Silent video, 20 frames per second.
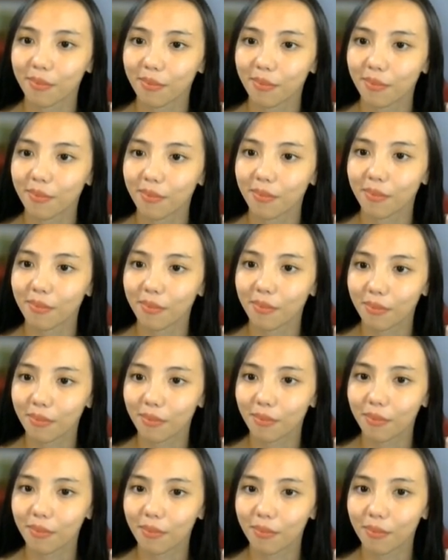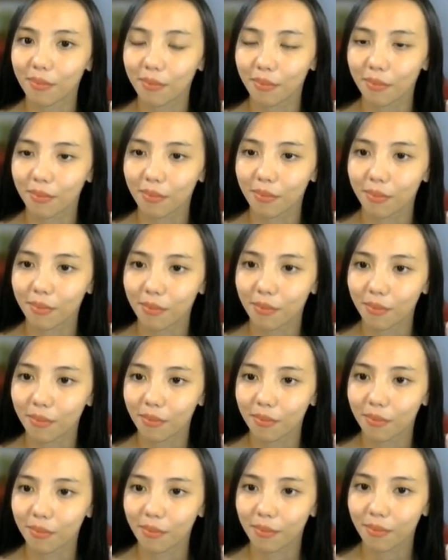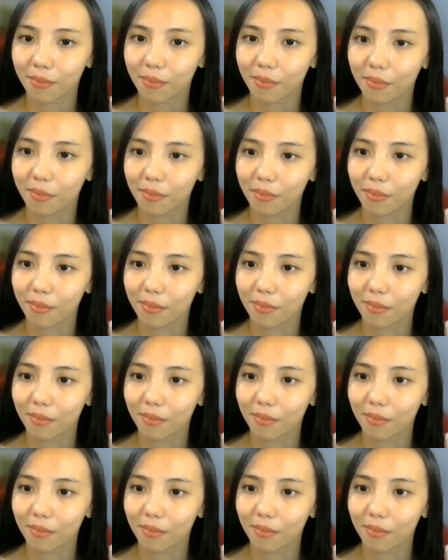No one is speaking in this clip.